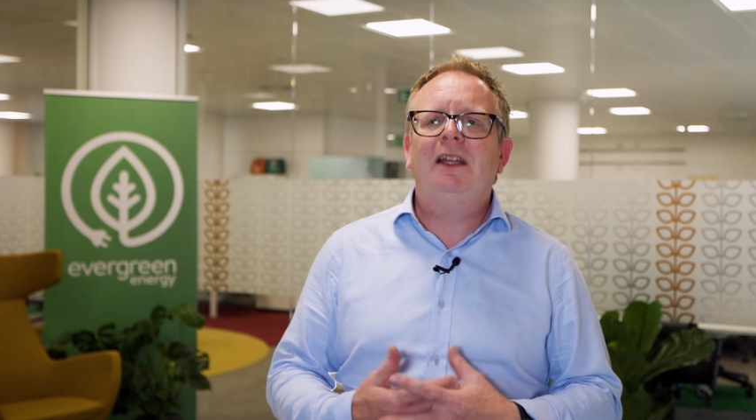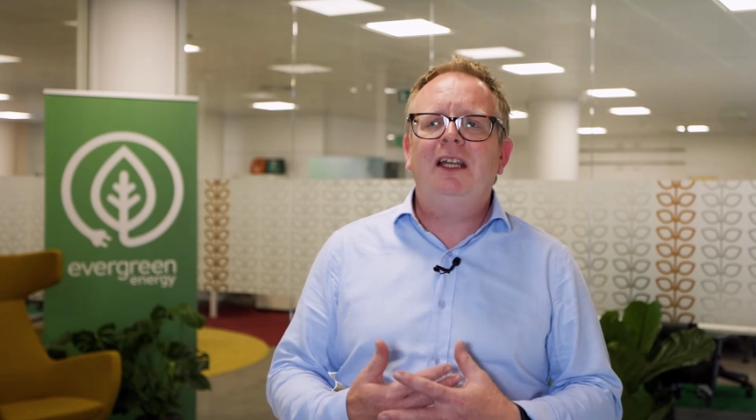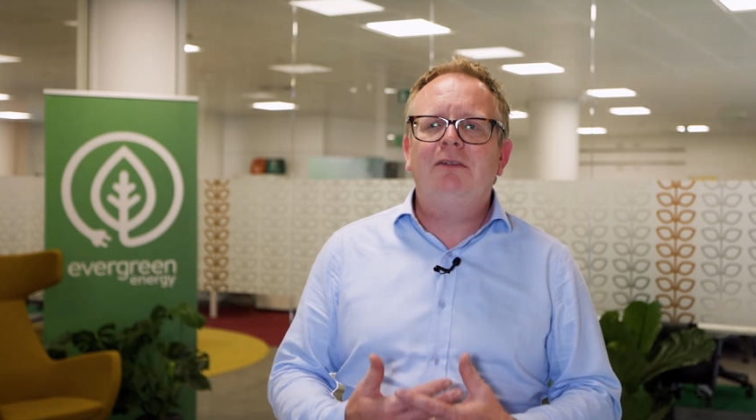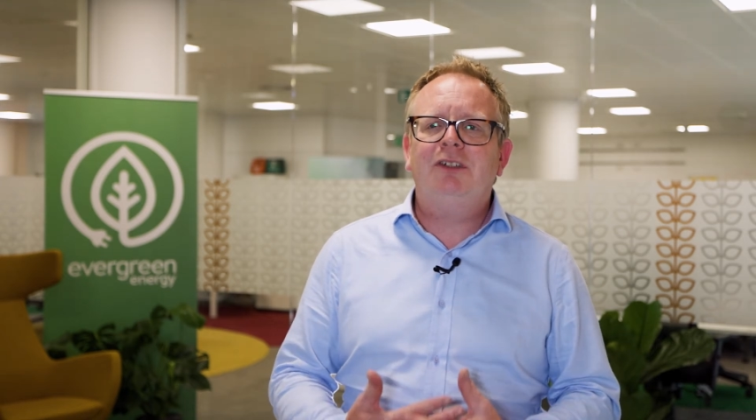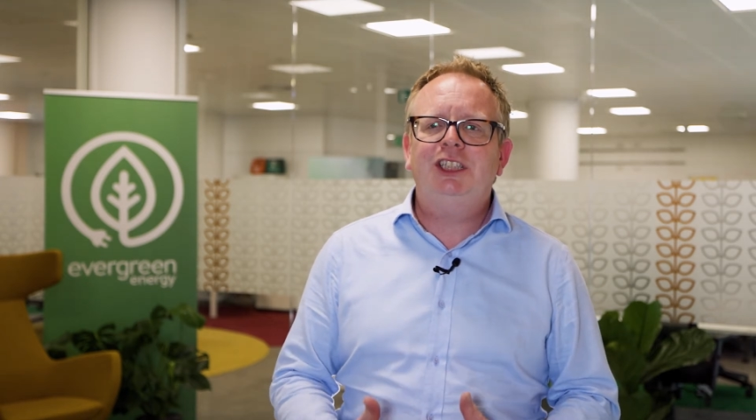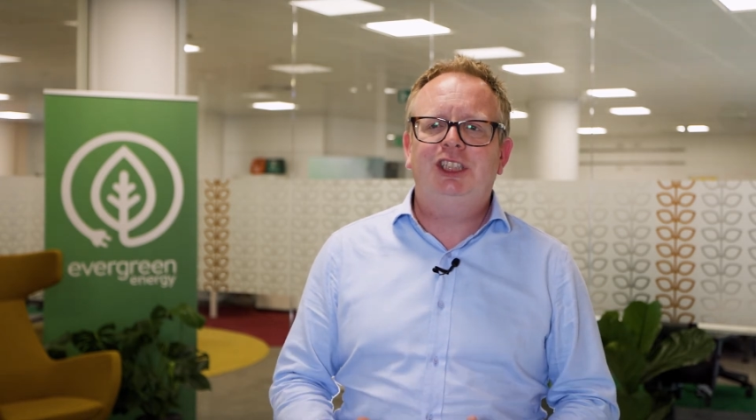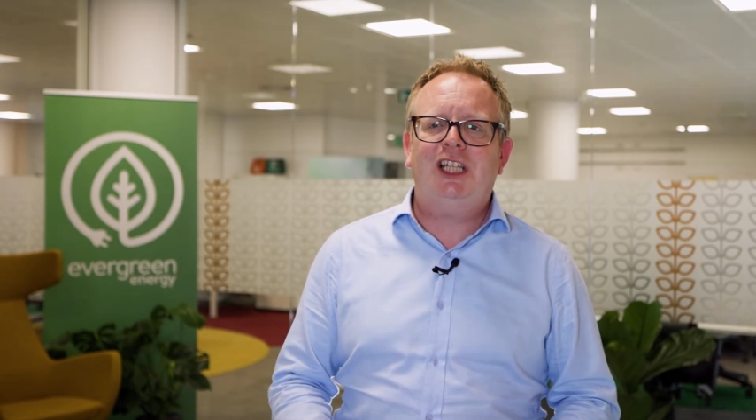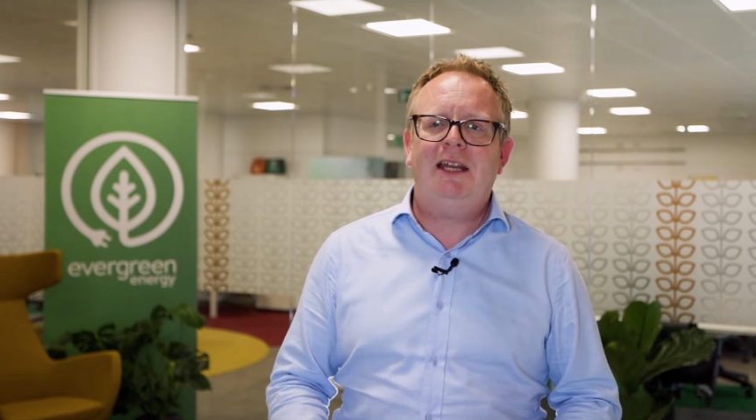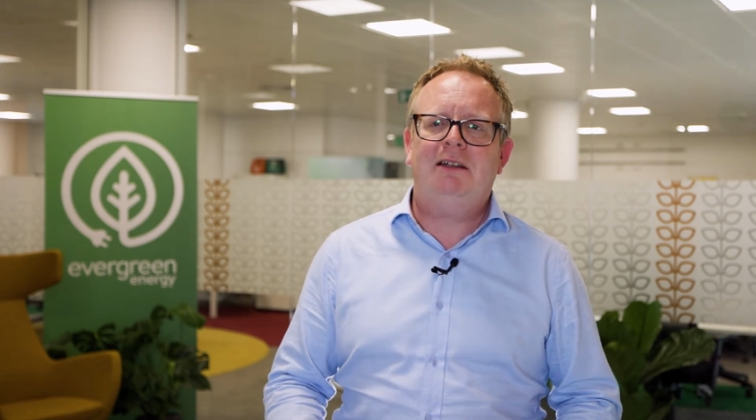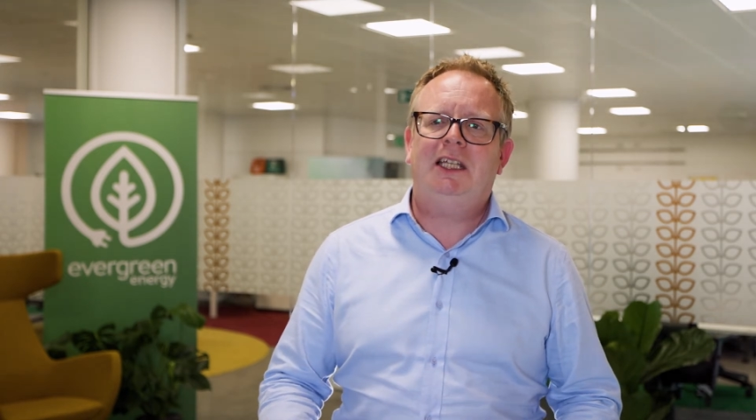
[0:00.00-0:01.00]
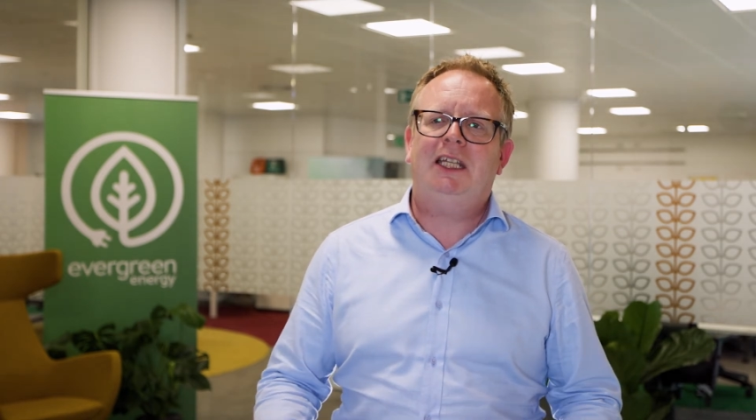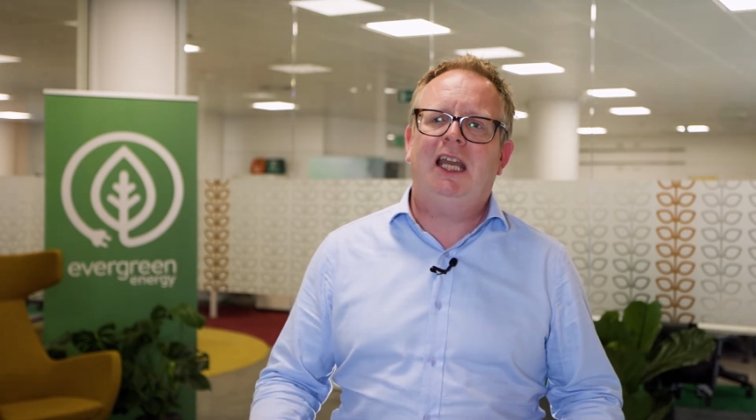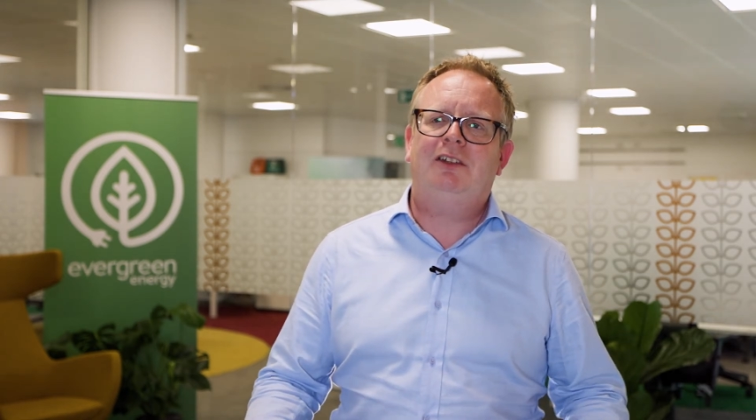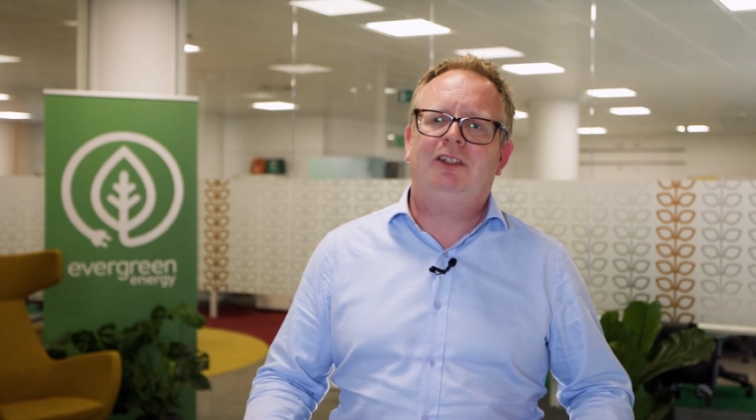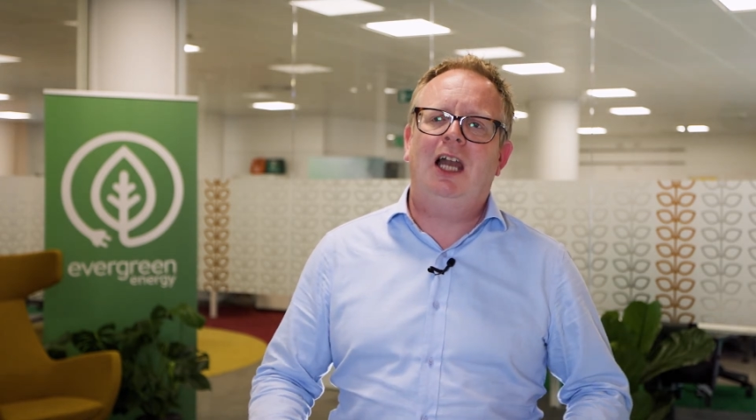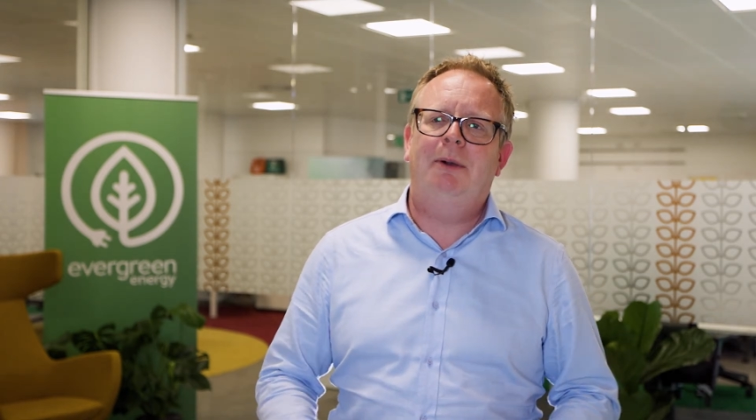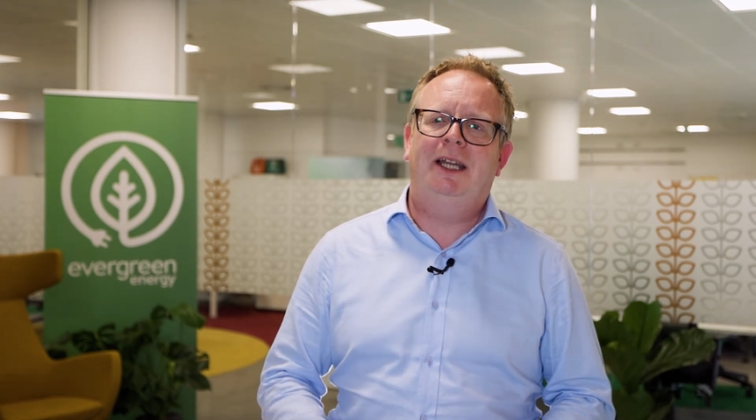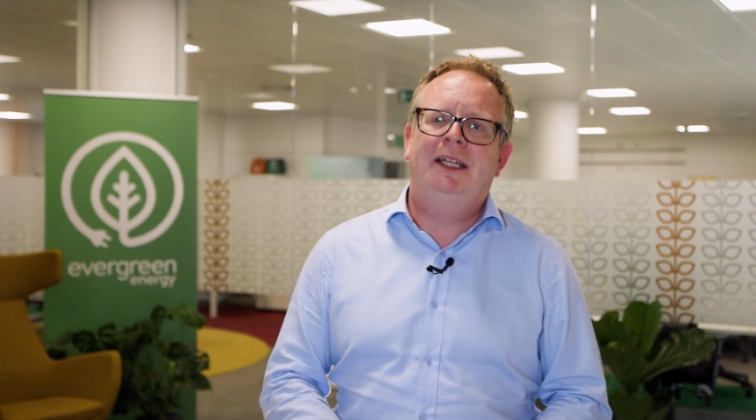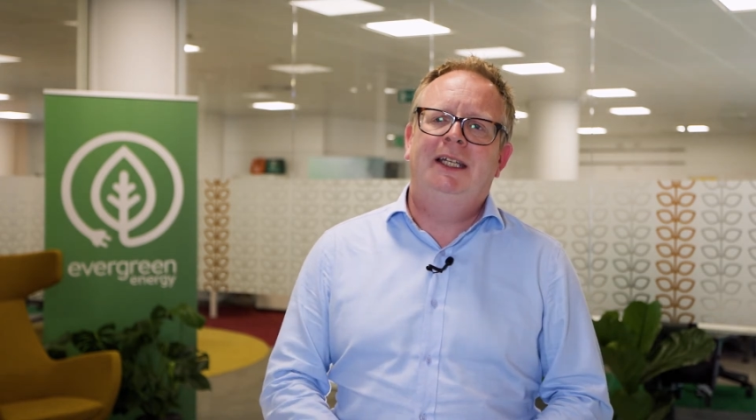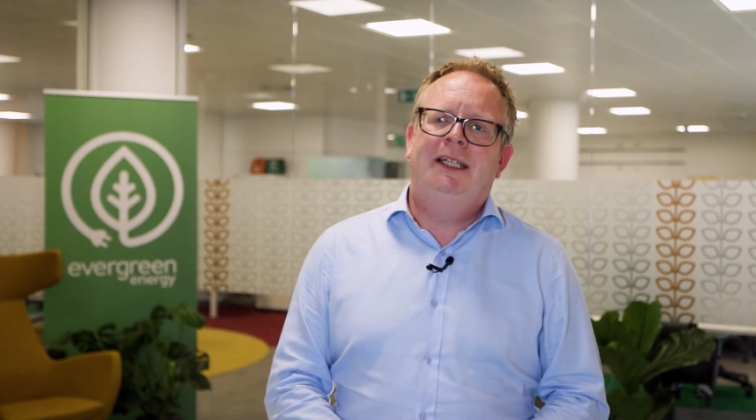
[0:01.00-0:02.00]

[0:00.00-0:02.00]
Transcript: and then it very gently gets going.